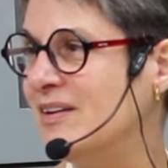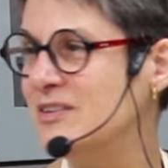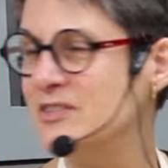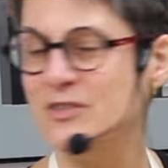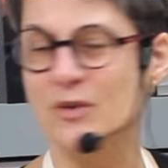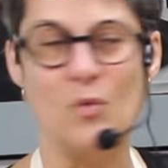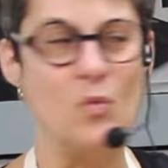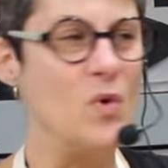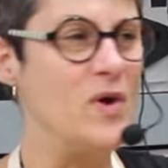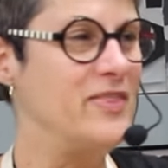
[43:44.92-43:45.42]

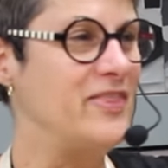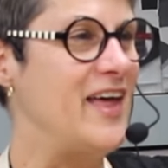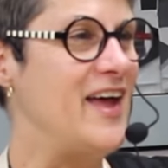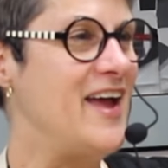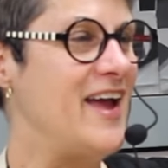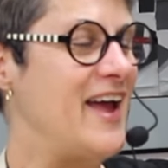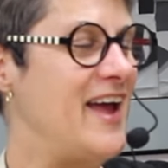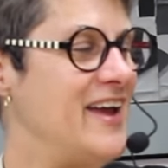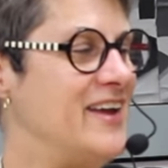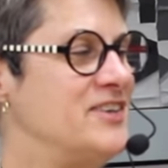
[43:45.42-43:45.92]
So when
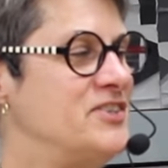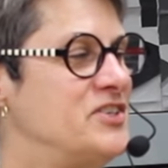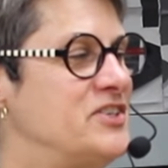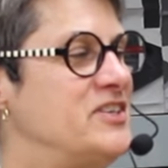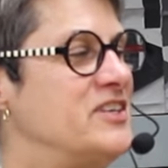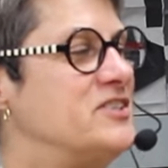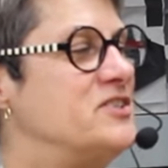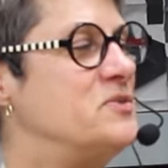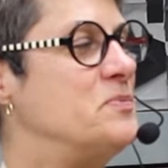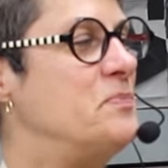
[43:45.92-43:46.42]
that
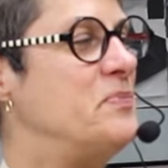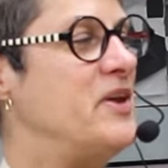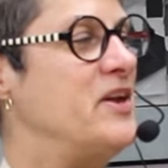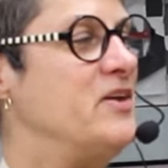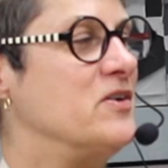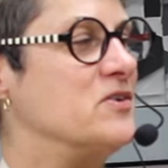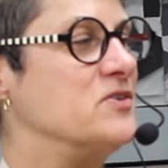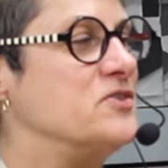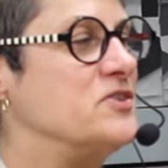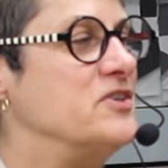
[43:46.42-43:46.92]
edge
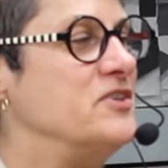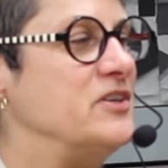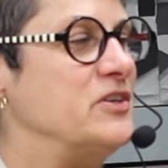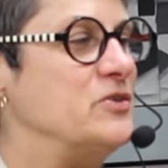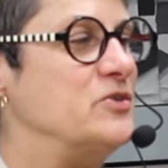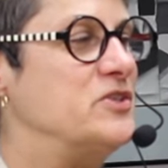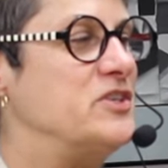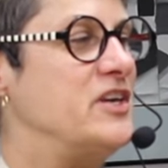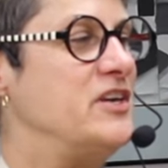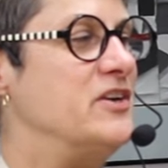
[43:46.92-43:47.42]
disappears and
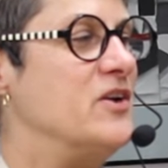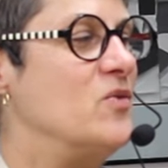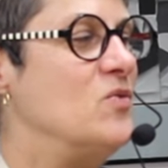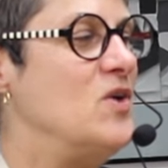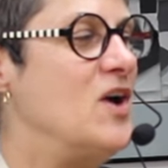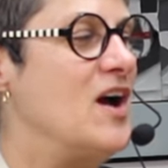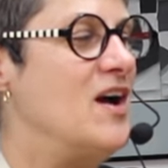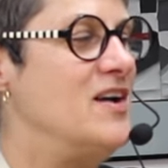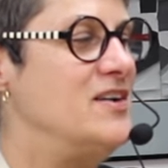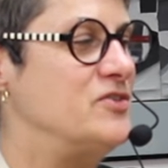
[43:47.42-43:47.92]
you see no
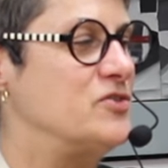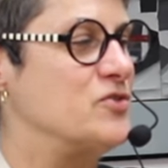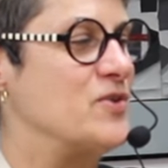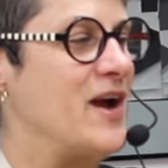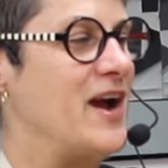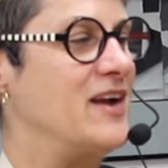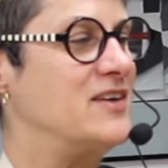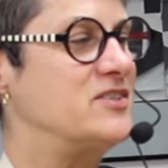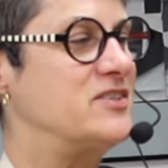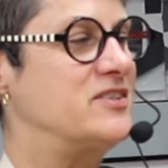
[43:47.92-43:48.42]

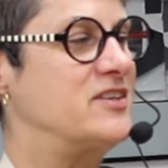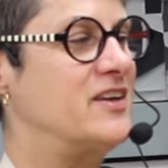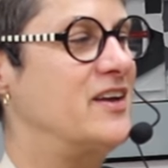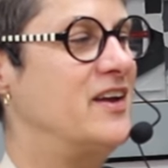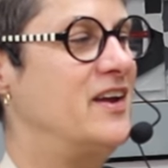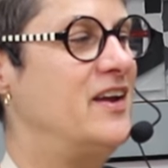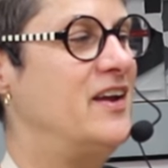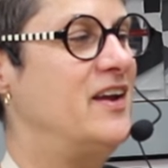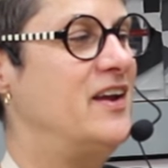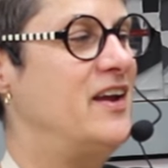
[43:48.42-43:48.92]
contrast
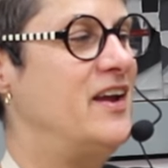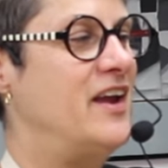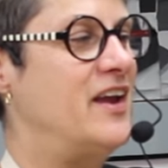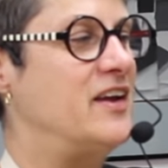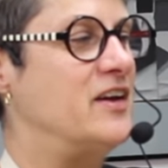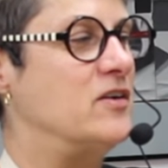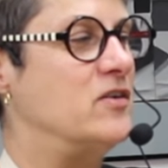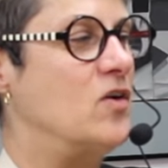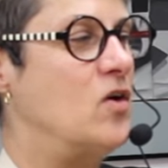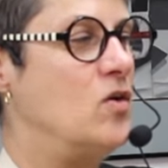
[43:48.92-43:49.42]

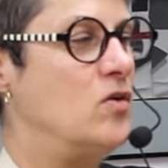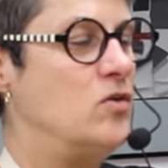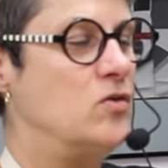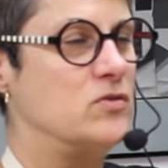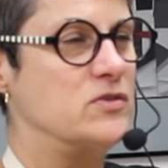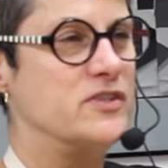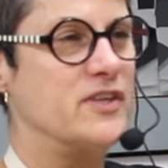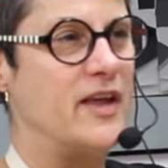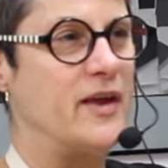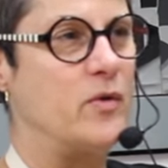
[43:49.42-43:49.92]
and it all
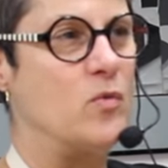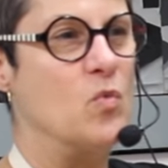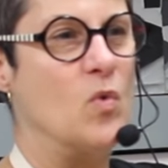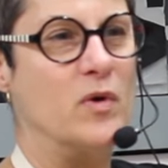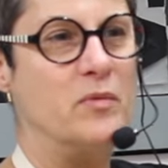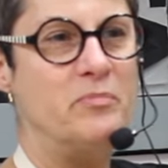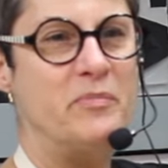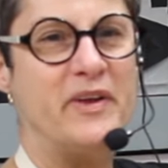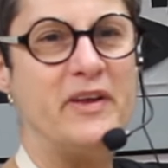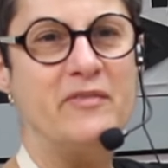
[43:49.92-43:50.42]
looks like
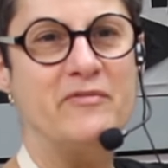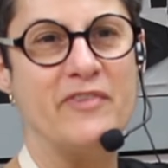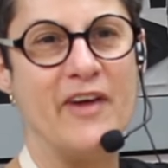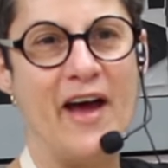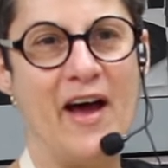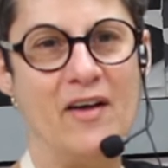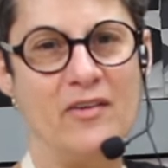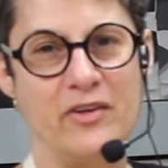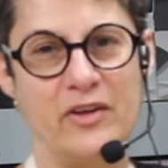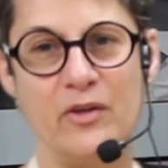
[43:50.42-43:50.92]
one big
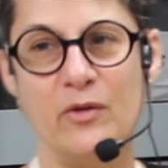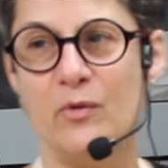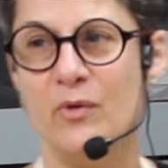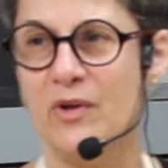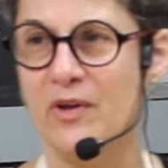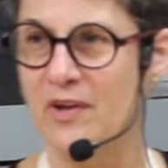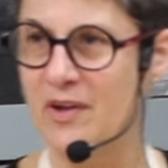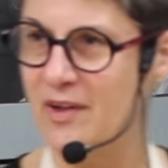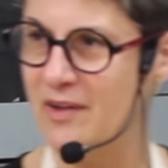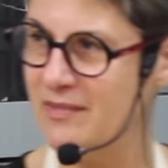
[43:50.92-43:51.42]
value,
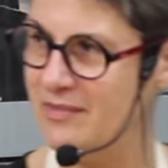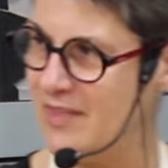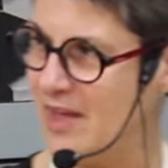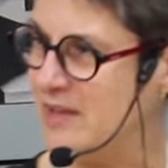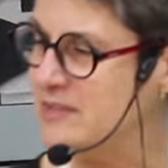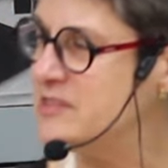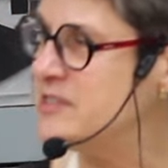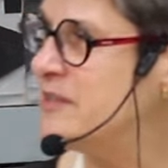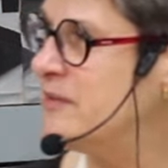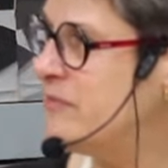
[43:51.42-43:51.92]

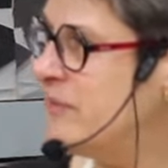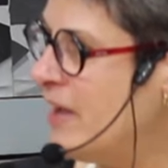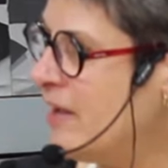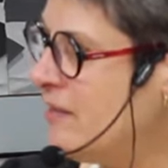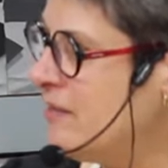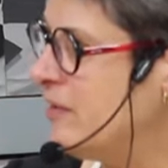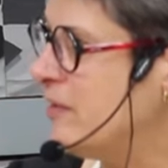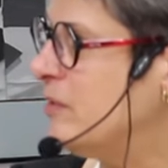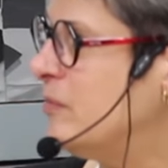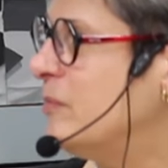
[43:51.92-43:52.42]
that's the
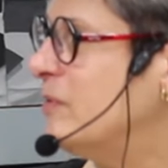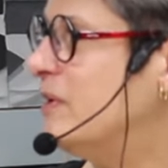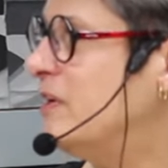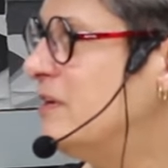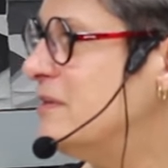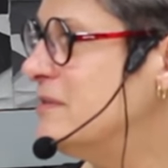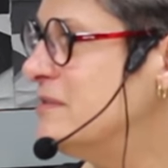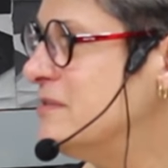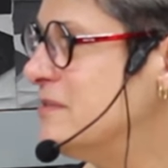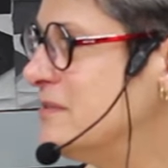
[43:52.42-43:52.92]
value
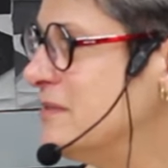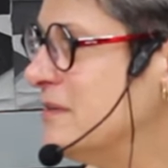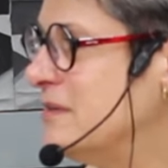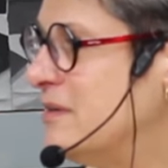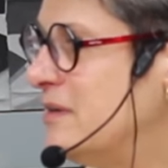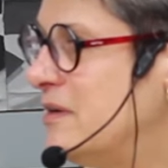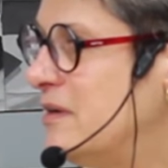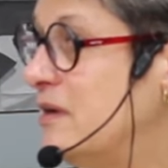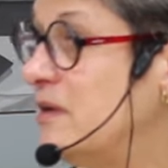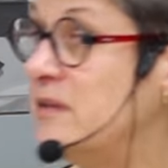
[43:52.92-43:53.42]
it is.
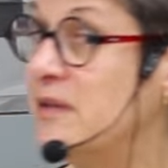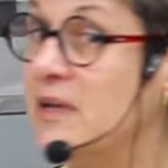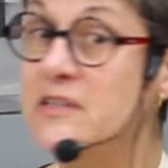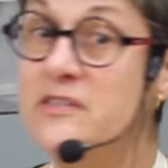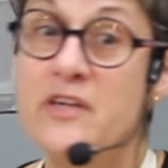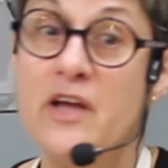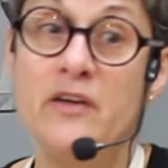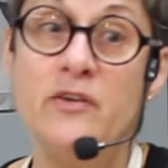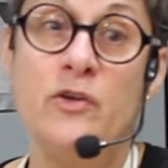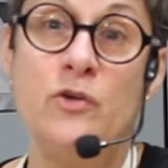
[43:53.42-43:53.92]
And
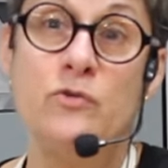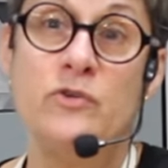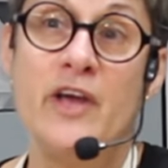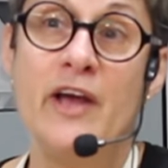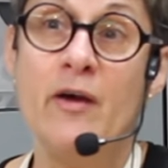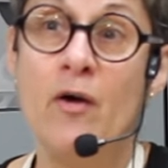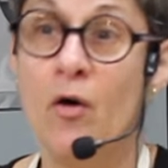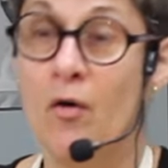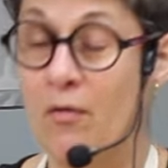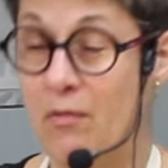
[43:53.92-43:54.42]
that's how you
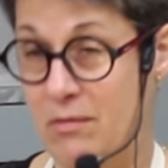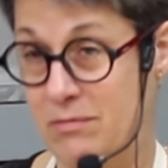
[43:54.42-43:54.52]
tell.